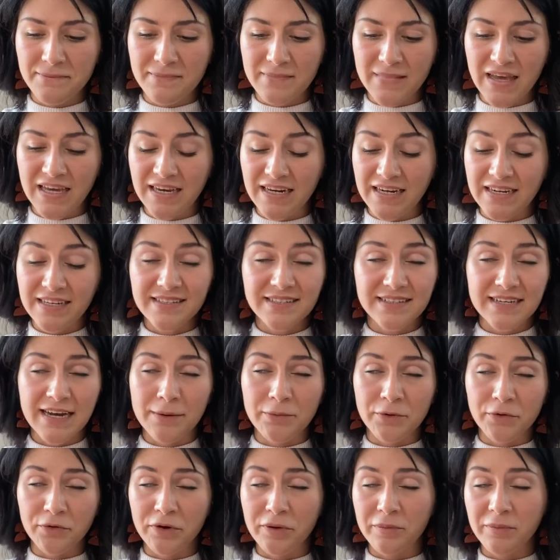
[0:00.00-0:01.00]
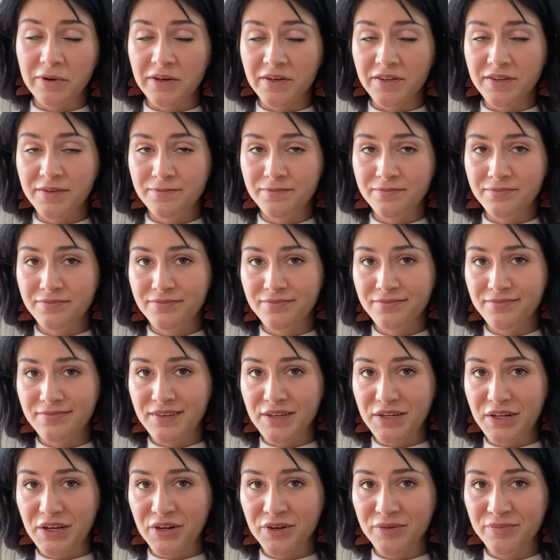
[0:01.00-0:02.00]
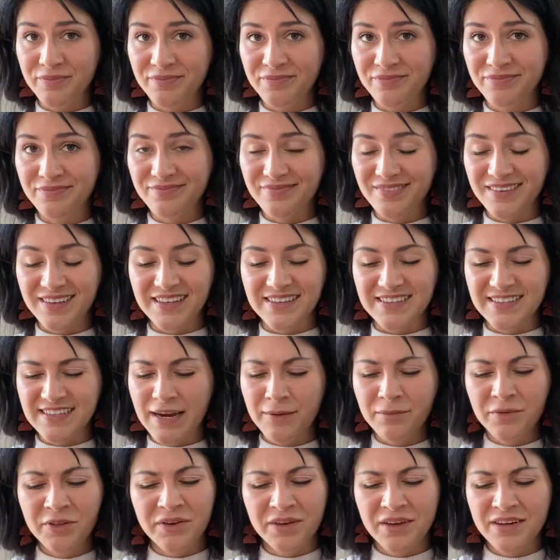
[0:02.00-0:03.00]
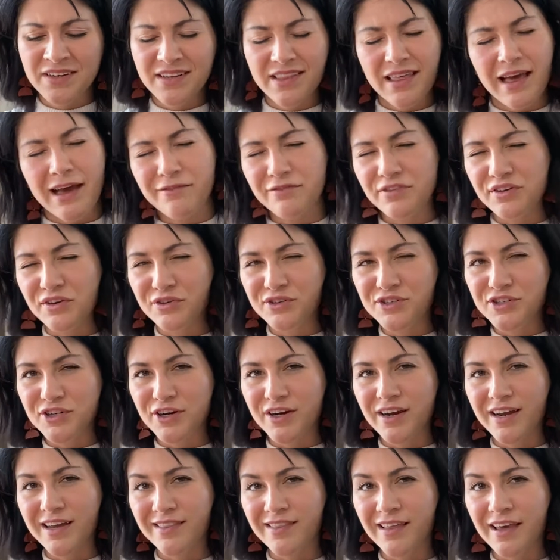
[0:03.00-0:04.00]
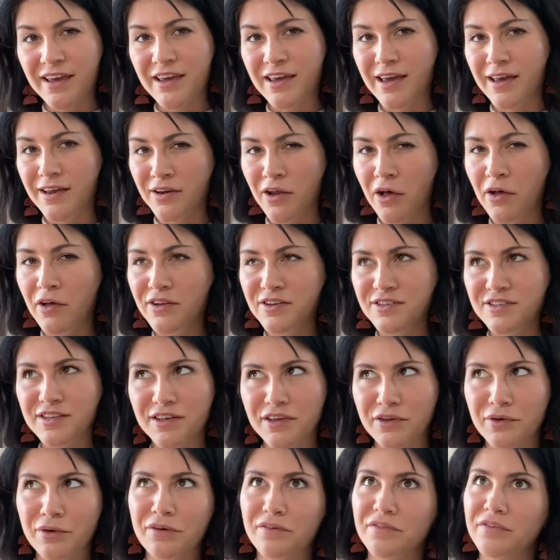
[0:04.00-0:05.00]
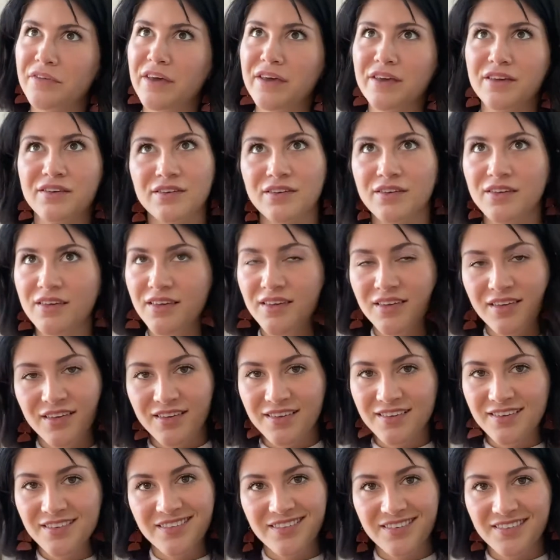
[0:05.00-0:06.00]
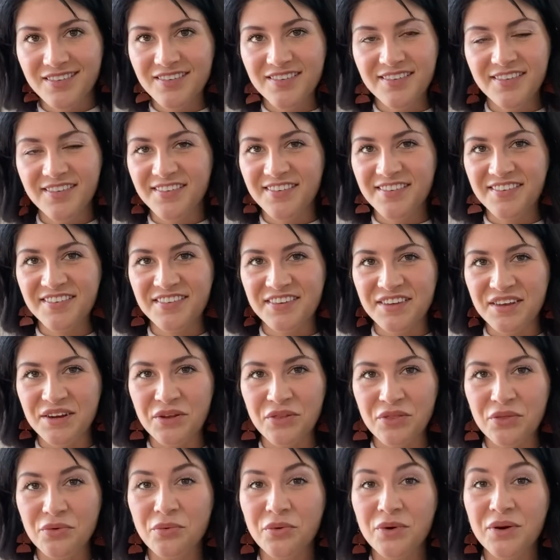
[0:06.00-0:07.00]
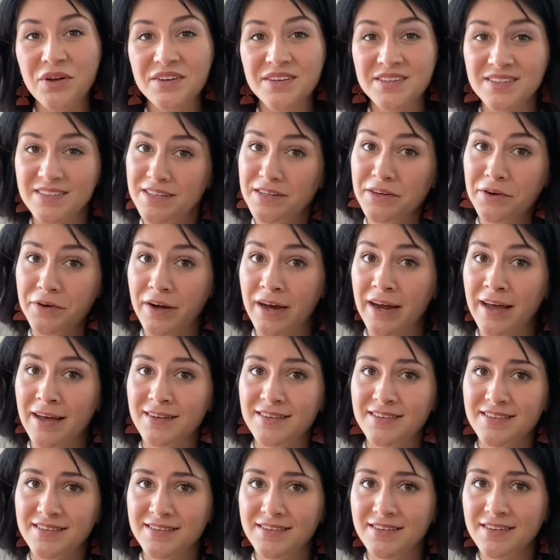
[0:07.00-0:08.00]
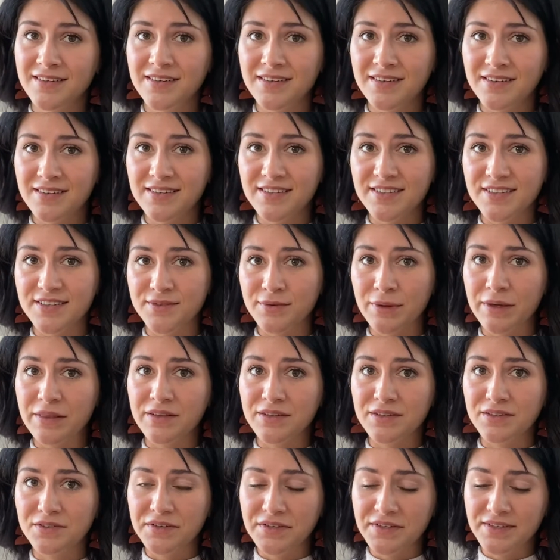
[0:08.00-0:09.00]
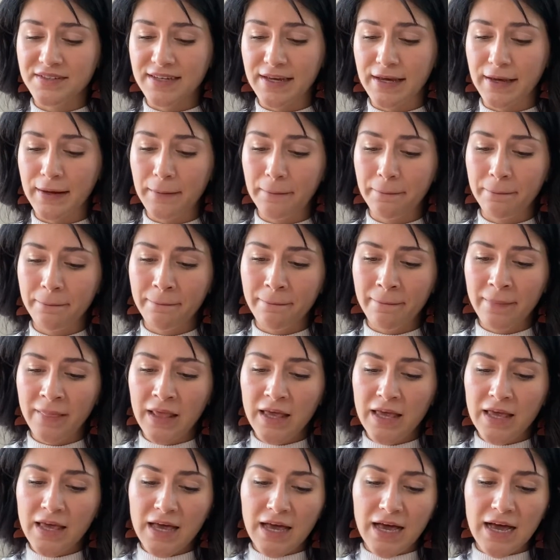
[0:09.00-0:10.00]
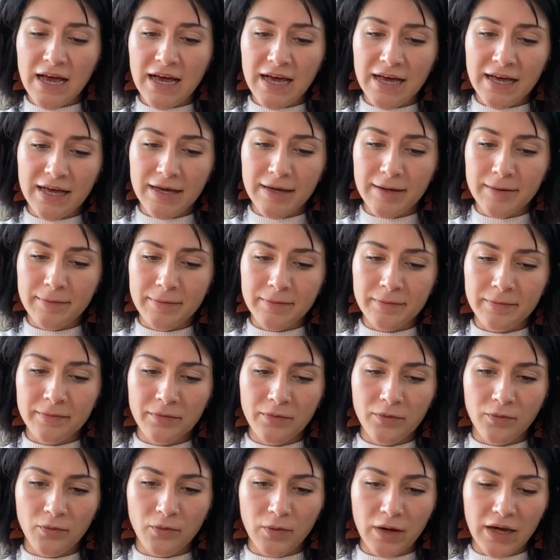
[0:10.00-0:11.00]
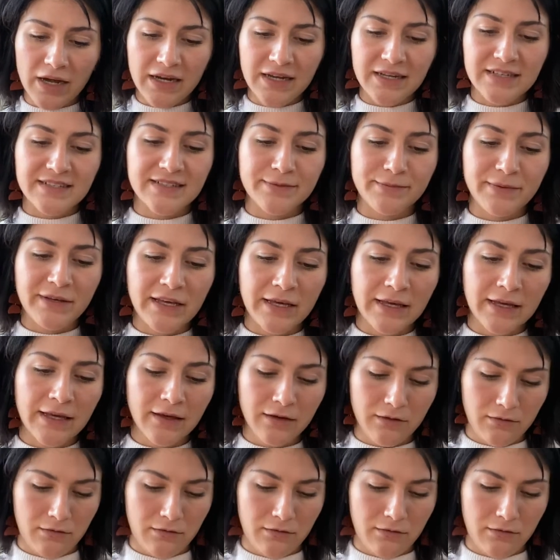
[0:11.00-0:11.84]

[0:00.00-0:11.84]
It is time to rebuild, you know? It's time to look into that future and like acknowledge that you have like, you know, the world is in your hands. This is what this feels like. What is being